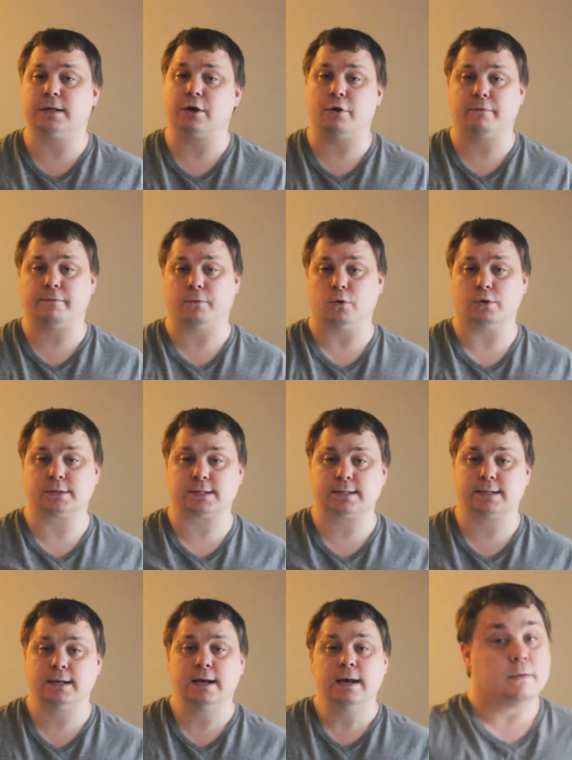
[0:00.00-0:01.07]
go
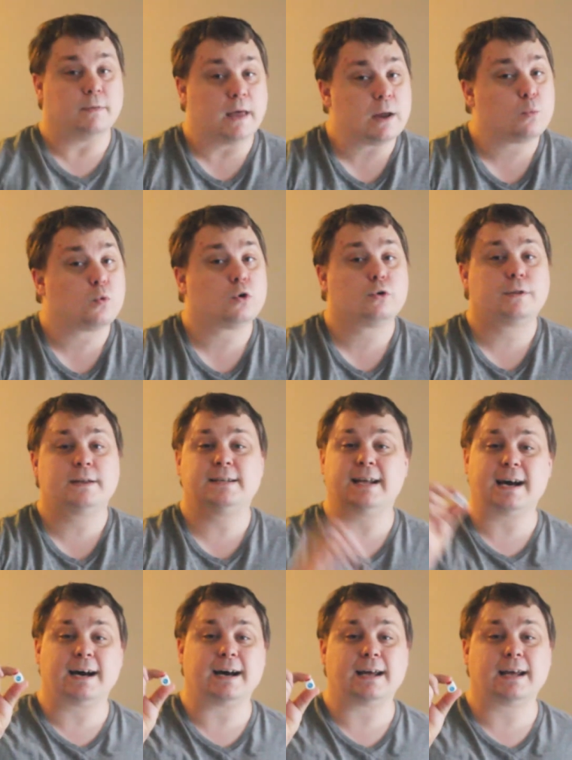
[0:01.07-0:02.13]
first. They roll the
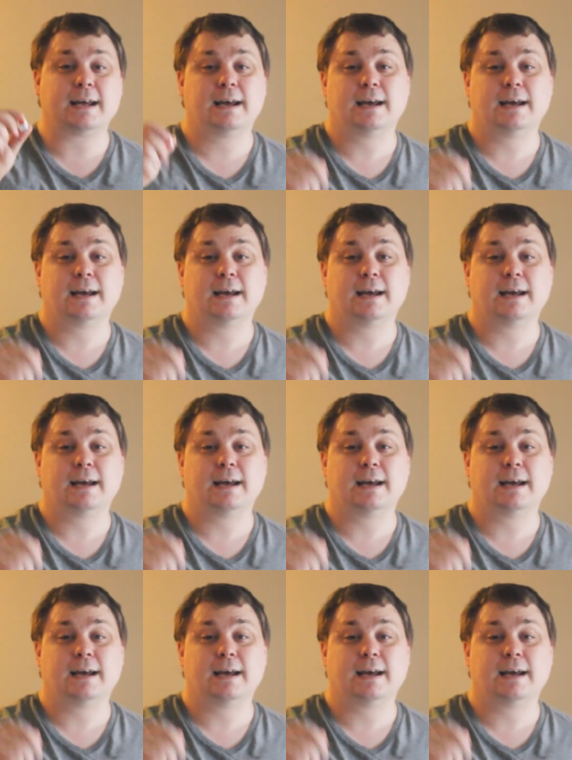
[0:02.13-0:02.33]
die,